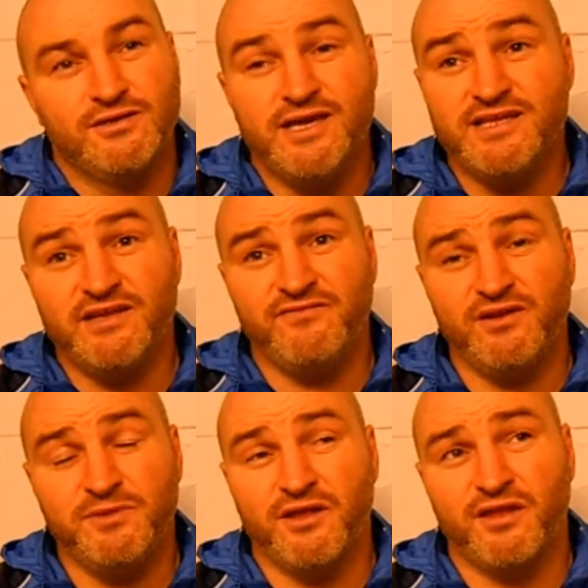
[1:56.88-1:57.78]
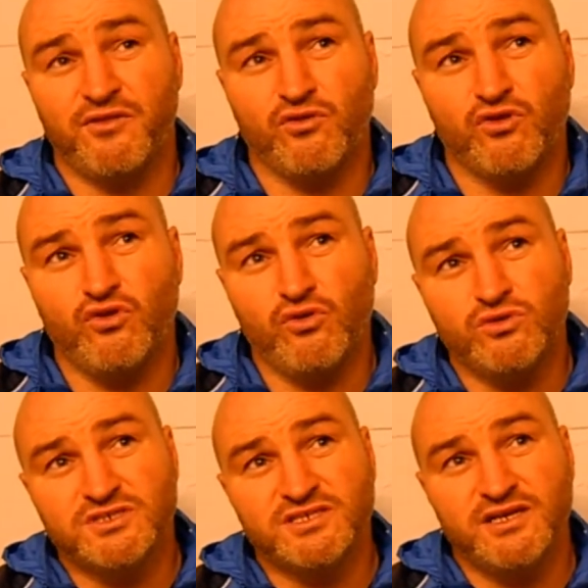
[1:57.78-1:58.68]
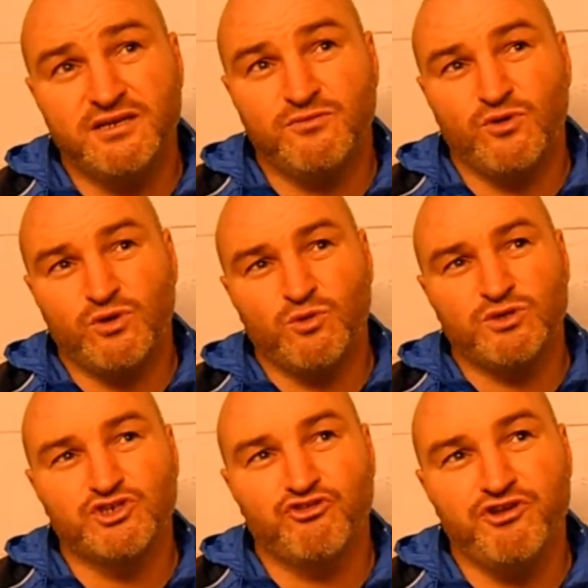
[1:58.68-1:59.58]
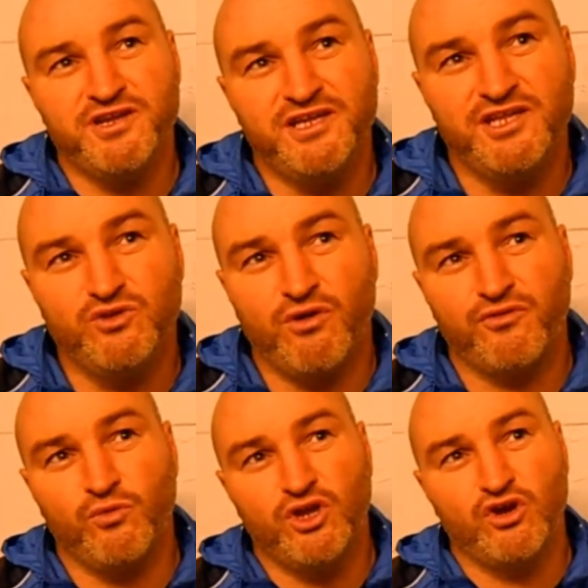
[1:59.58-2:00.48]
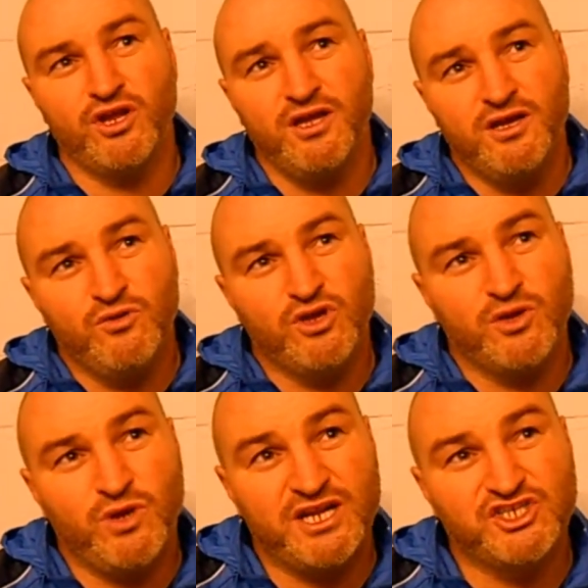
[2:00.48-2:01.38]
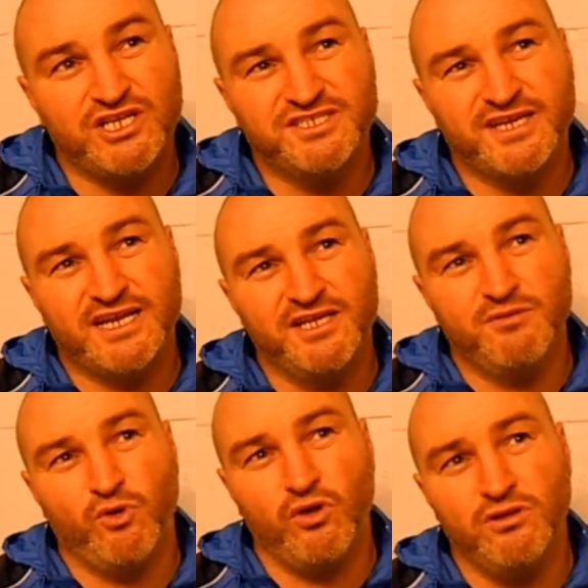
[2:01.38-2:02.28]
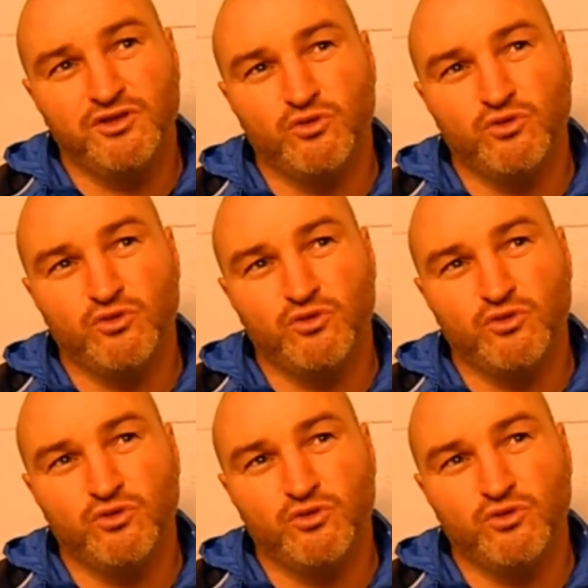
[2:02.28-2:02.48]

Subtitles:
Yeah, definitely. I mean, I thought the goal wasn't great, you know. I thought we had a chance to clear the ball.